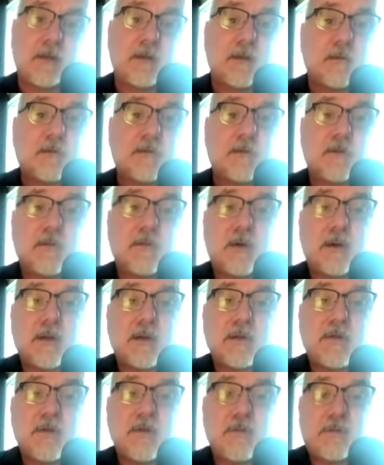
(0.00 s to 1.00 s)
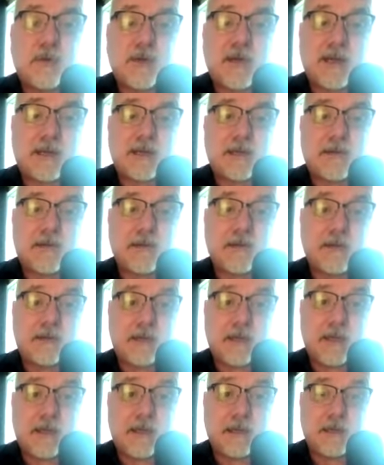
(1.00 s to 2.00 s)
So, what are you practicing
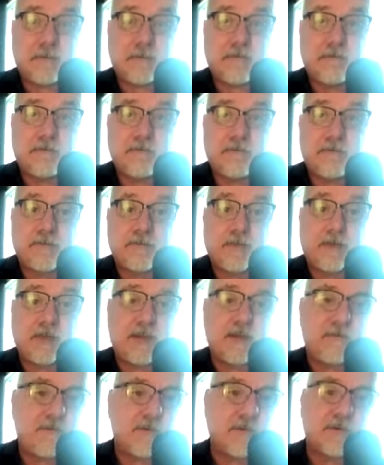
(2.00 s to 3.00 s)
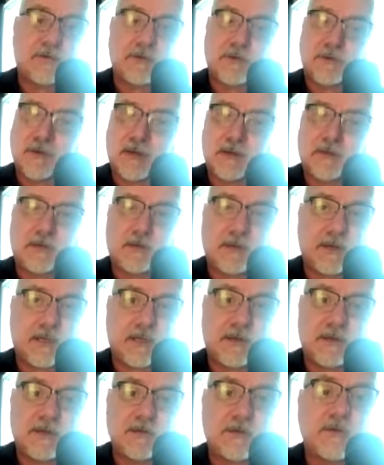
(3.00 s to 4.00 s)
today? If you're stressed or
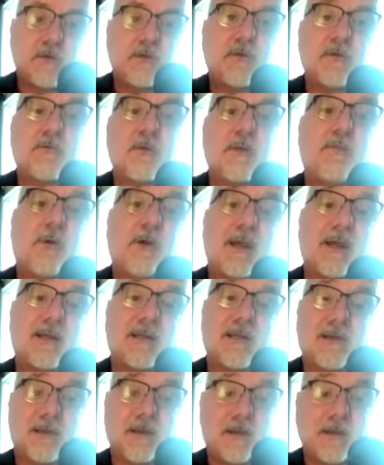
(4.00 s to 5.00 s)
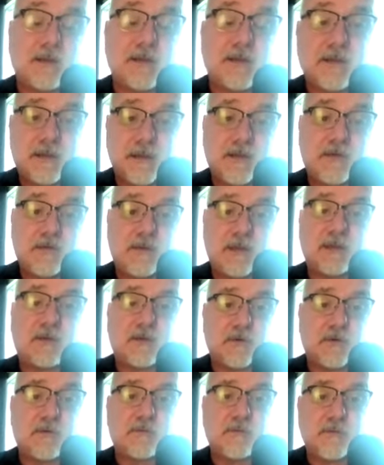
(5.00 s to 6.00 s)
anxious, you should be practicing things that
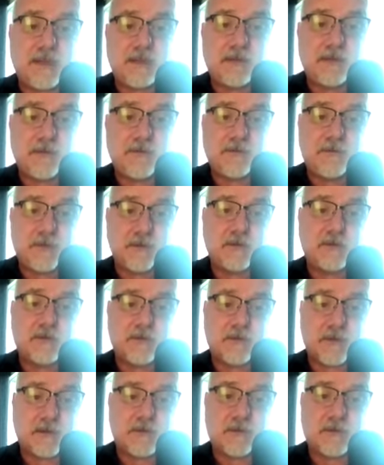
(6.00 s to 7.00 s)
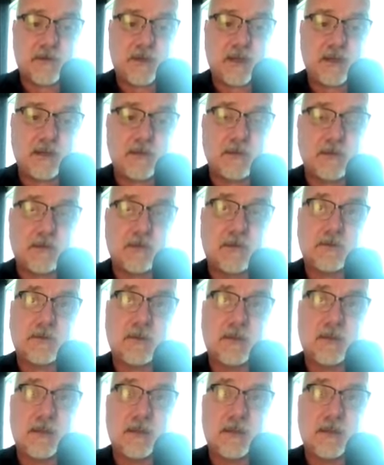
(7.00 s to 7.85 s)
don't make you feel stressed or anxious.